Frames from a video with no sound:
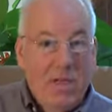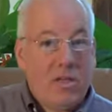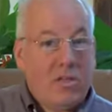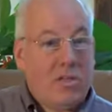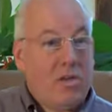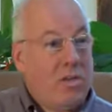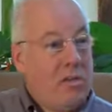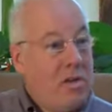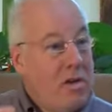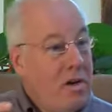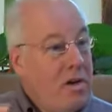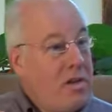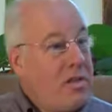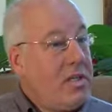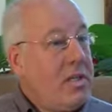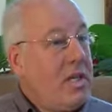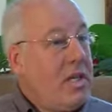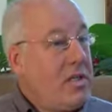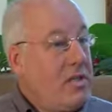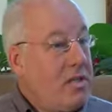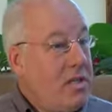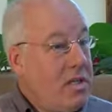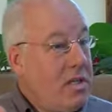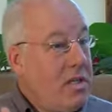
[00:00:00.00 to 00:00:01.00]
So they're
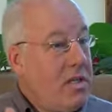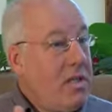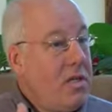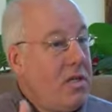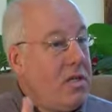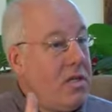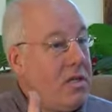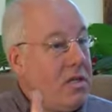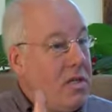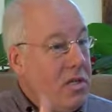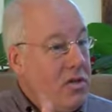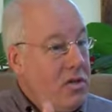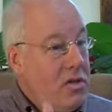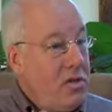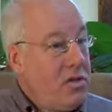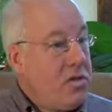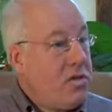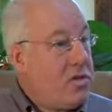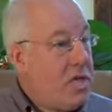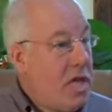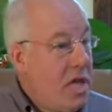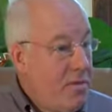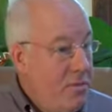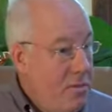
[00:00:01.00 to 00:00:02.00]
teaching that you're
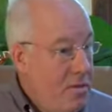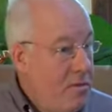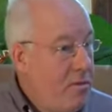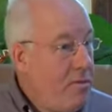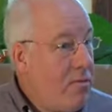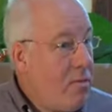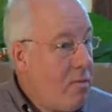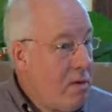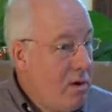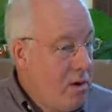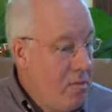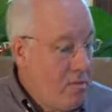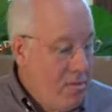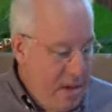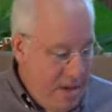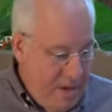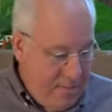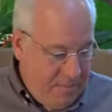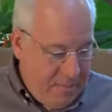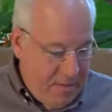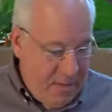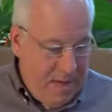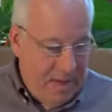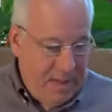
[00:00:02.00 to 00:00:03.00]
saved before you're
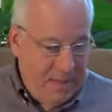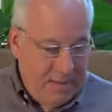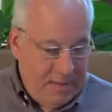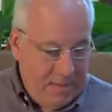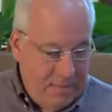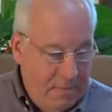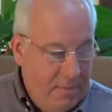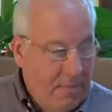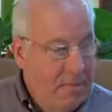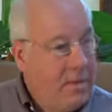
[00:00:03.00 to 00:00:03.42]
baptized.